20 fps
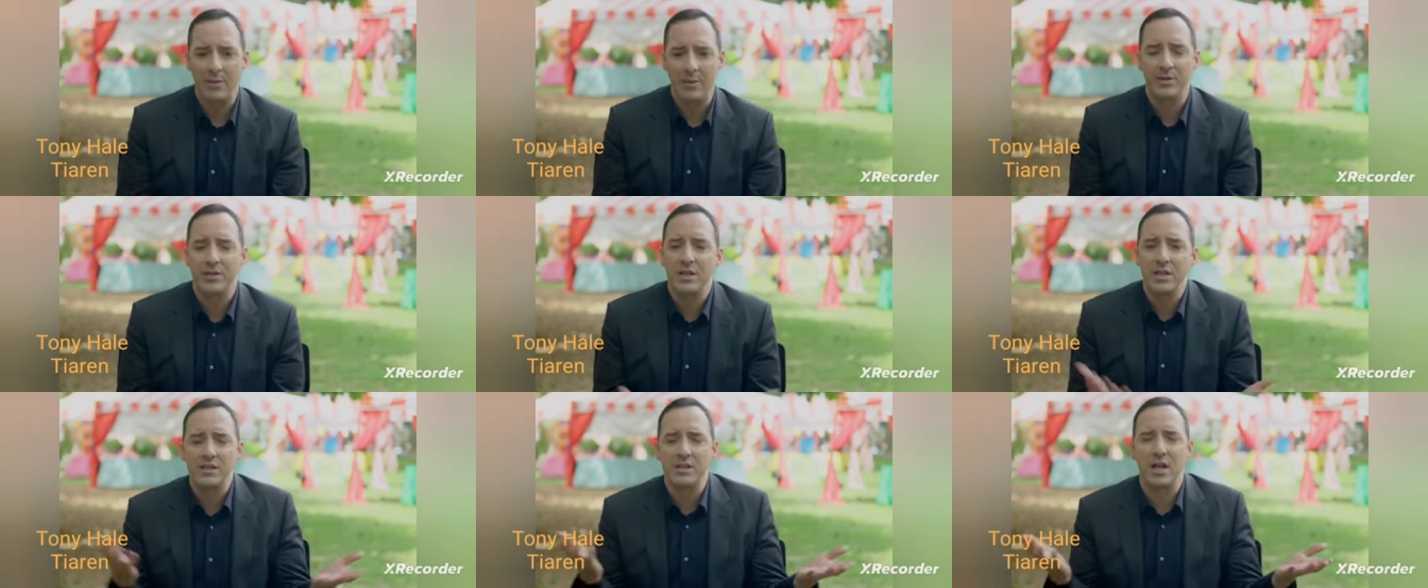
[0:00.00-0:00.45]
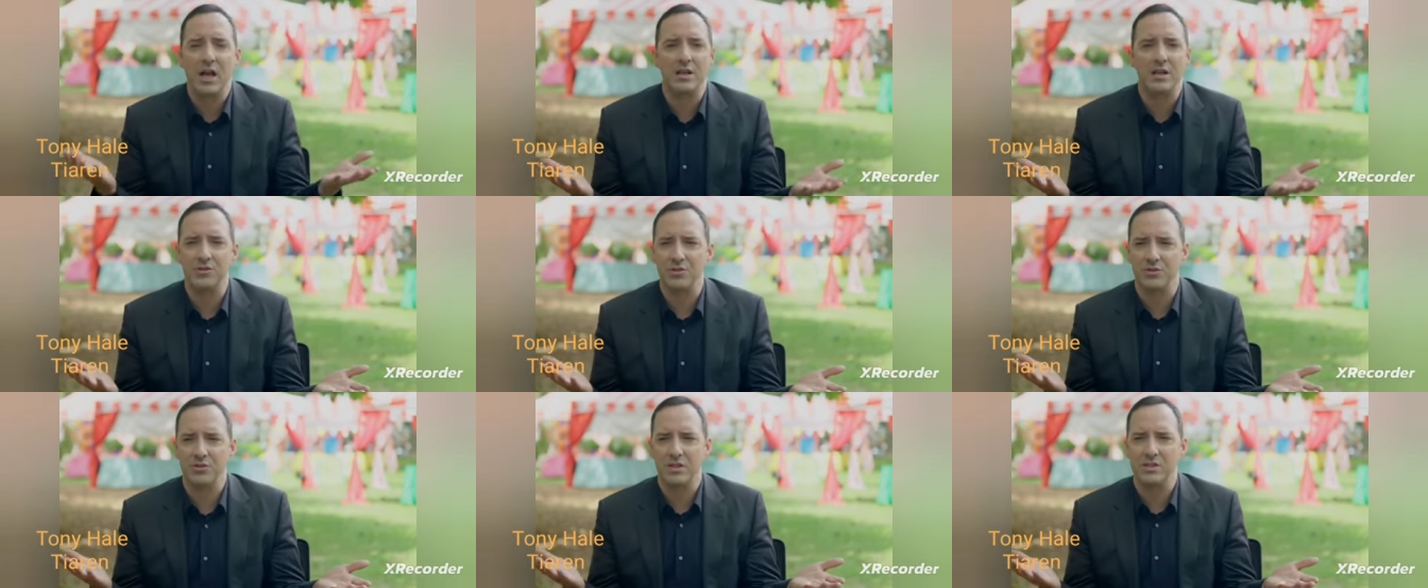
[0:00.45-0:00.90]
I mean, these
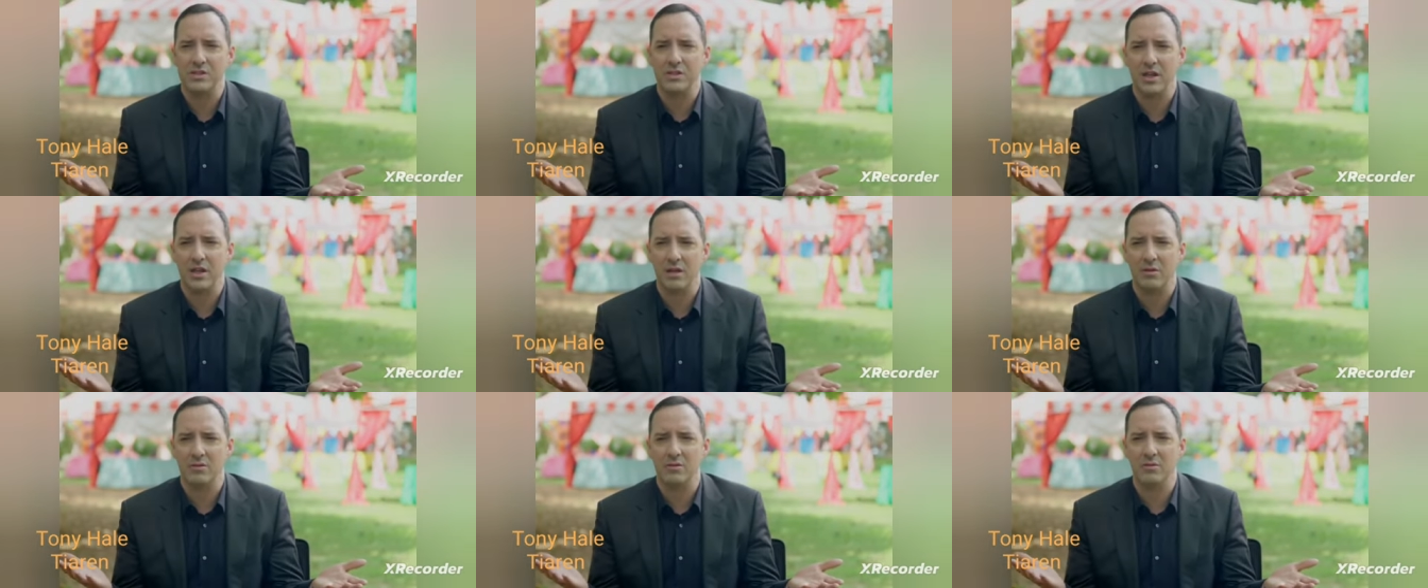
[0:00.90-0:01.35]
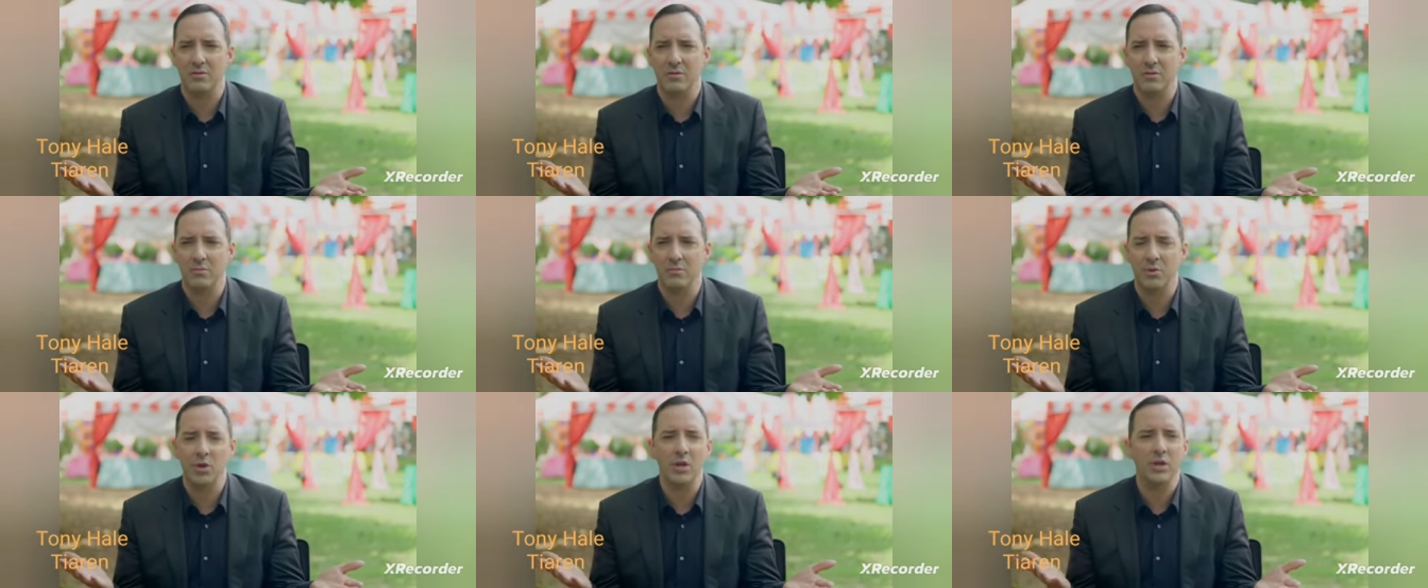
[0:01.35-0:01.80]
guys are just like
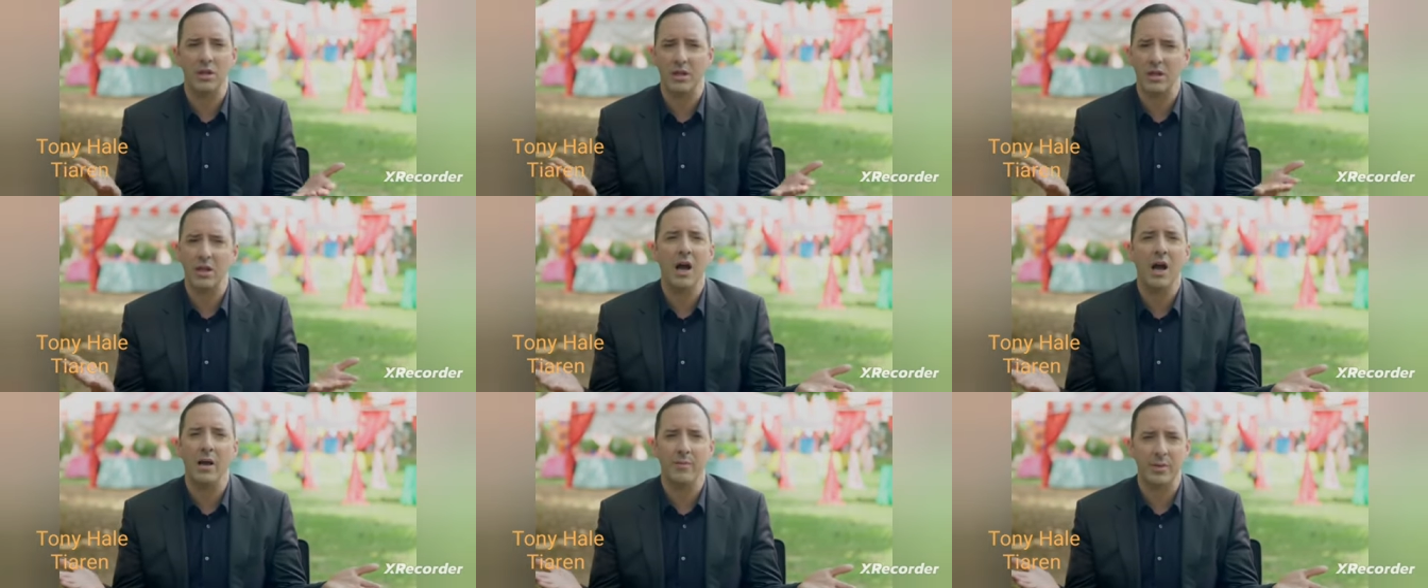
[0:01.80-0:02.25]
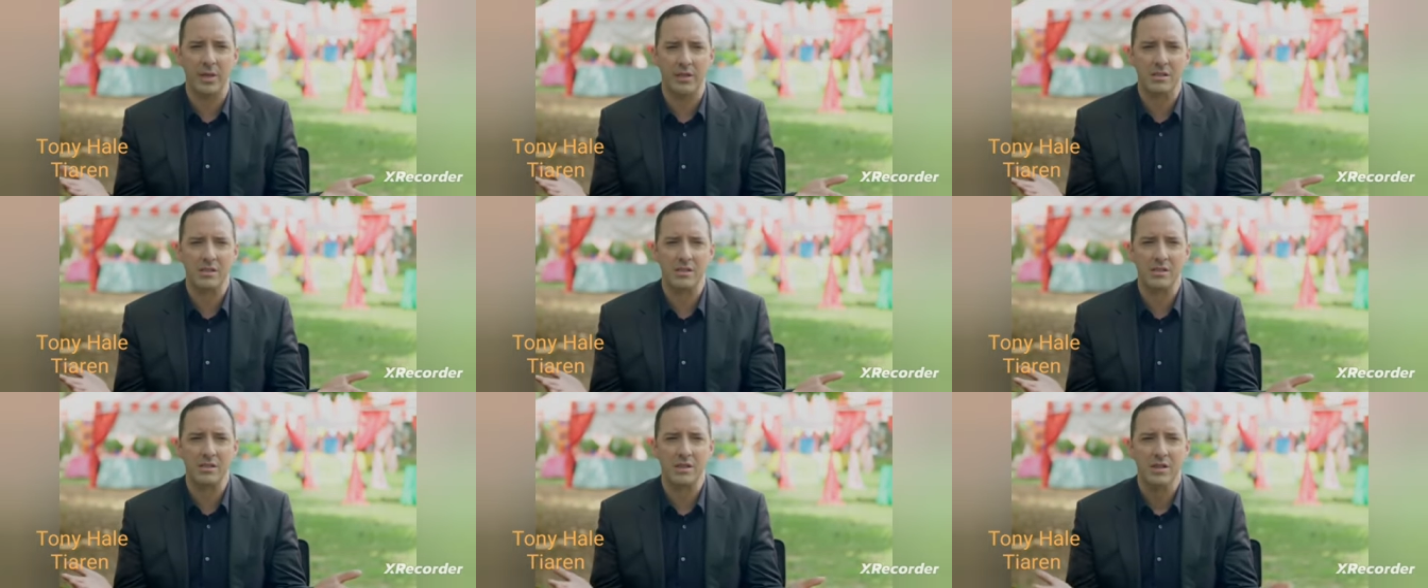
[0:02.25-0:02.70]
brilliant
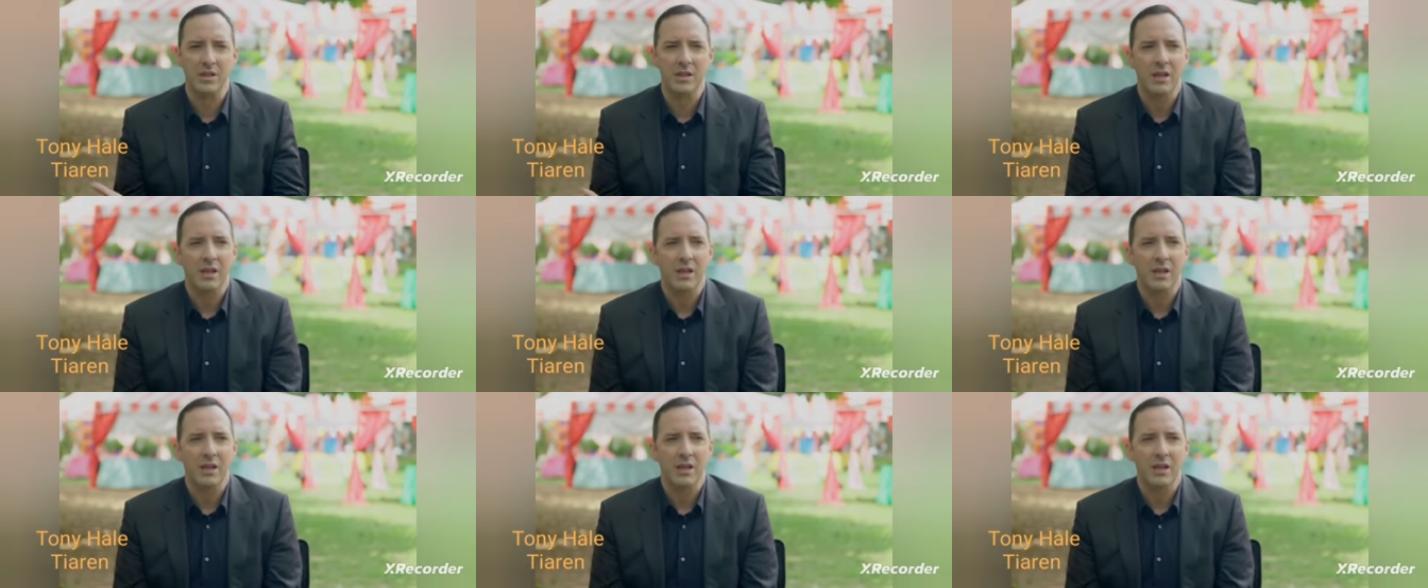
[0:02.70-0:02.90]
comics.